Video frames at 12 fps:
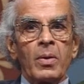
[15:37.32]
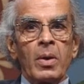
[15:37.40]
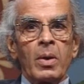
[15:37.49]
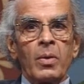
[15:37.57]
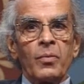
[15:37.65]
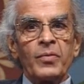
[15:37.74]

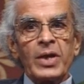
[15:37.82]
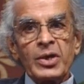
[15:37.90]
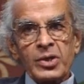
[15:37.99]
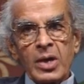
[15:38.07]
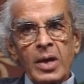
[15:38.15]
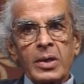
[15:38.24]
we
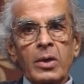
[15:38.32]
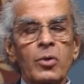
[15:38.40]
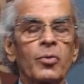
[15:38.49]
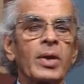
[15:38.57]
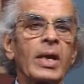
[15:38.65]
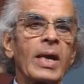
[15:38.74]
started
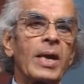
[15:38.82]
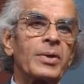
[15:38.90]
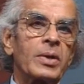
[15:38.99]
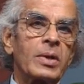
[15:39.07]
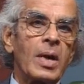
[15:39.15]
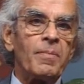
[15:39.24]
looking at
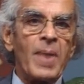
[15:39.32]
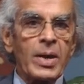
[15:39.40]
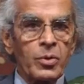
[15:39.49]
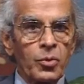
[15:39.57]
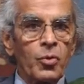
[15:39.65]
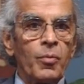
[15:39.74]
my
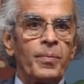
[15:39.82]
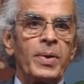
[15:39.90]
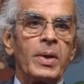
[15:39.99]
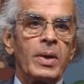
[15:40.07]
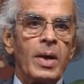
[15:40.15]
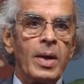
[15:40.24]
group
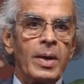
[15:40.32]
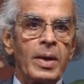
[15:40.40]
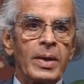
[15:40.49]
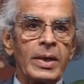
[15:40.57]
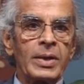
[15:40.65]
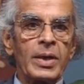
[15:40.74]

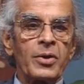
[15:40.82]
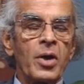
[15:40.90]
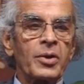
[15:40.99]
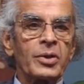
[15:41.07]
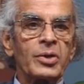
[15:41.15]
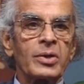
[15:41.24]
in the
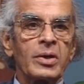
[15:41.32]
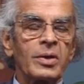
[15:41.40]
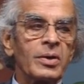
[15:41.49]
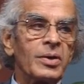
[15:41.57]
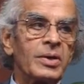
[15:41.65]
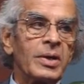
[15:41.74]
northeastern
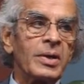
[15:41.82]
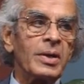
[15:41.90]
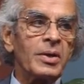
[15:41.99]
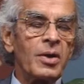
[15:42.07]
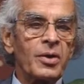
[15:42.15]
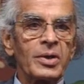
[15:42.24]
region,
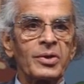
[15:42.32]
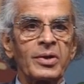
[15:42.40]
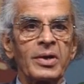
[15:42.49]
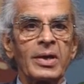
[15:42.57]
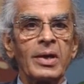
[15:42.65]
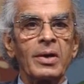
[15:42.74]

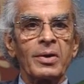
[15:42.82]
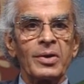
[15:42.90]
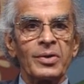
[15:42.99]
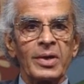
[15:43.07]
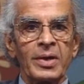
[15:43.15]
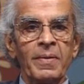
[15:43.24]
northeastern hill
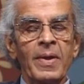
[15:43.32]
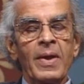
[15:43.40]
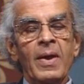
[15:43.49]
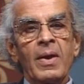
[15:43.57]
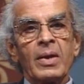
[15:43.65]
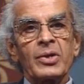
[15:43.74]
region,
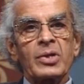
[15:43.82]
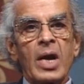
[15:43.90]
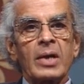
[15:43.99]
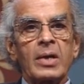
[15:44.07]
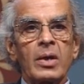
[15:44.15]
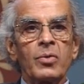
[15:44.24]

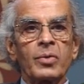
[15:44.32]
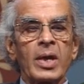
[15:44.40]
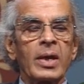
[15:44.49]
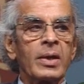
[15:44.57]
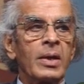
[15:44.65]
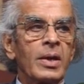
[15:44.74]
started
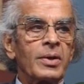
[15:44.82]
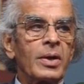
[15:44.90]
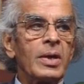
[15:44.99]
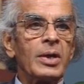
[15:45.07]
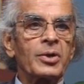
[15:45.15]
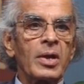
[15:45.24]
looking
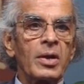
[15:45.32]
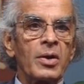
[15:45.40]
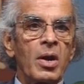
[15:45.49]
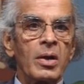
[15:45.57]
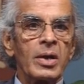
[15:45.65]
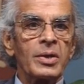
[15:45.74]
traditional
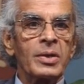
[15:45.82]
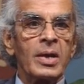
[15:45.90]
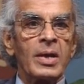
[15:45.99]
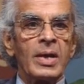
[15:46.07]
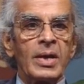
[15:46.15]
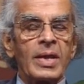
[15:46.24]
knowledge,
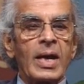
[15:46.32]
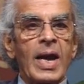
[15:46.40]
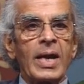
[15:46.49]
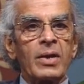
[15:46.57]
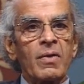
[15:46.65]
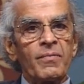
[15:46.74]
the
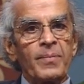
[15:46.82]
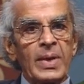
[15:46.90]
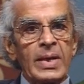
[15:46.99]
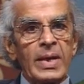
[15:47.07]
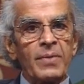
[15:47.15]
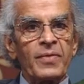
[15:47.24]
kind of
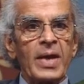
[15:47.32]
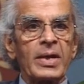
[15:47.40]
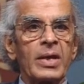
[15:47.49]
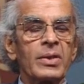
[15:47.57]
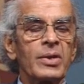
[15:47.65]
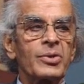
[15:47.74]
belief that
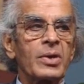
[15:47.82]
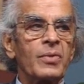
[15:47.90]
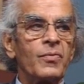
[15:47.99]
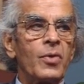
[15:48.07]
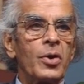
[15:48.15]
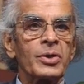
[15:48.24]
existed
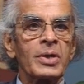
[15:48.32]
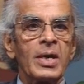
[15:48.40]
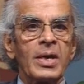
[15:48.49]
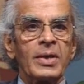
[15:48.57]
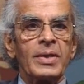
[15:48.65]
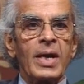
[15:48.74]
was
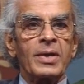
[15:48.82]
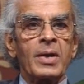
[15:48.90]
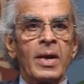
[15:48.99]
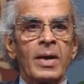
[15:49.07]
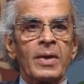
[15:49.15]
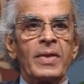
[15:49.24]
that
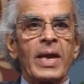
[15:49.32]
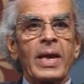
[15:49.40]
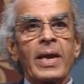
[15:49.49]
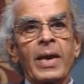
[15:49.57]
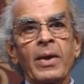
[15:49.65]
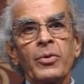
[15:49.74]

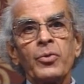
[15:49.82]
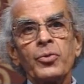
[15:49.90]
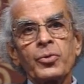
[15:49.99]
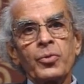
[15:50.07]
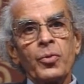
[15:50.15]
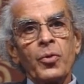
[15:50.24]
they
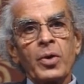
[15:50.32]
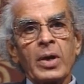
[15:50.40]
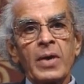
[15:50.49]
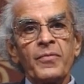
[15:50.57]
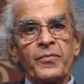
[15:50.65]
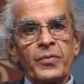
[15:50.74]
used to
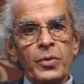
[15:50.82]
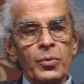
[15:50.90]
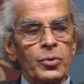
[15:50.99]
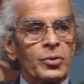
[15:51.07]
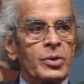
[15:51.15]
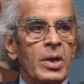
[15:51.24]

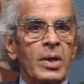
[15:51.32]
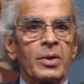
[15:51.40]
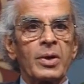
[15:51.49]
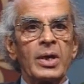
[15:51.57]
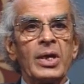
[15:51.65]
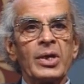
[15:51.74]
confuse
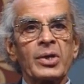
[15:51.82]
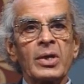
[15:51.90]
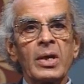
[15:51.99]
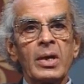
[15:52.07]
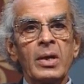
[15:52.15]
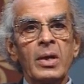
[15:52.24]

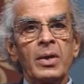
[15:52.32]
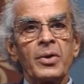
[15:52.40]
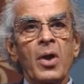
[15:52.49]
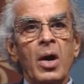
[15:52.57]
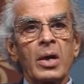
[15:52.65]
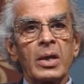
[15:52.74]
traditional
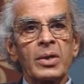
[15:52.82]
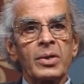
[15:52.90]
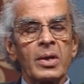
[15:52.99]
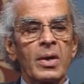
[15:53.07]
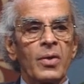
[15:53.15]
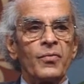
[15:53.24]
knowledge
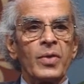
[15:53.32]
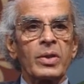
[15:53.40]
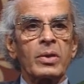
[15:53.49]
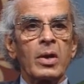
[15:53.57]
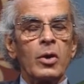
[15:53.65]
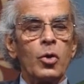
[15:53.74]

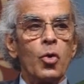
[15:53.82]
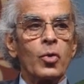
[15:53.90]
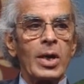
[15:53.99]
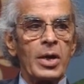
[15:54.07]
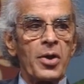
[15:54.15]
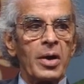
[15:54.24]
with
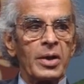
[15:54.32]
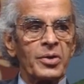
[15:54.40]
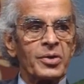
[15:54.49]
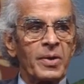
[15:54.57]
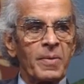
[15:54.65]
local knowledge.